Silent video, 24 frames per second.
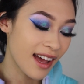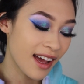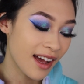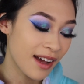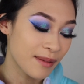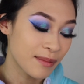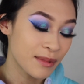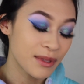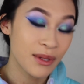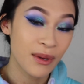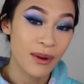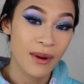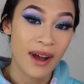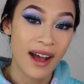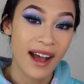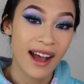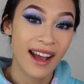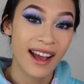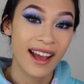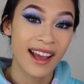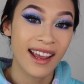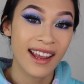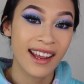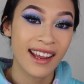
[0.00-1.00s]
um, so
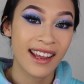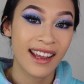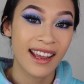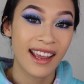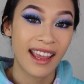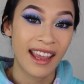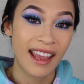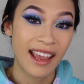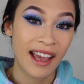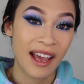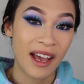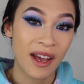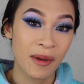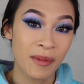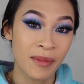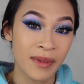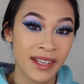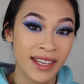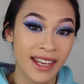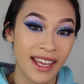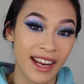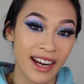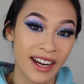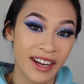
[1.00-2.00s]
I am
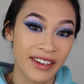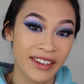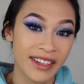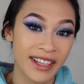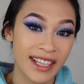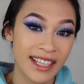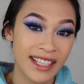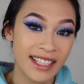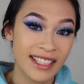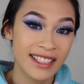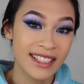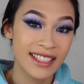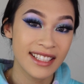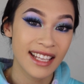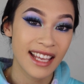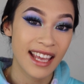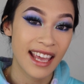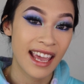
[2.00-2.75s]
an Aries,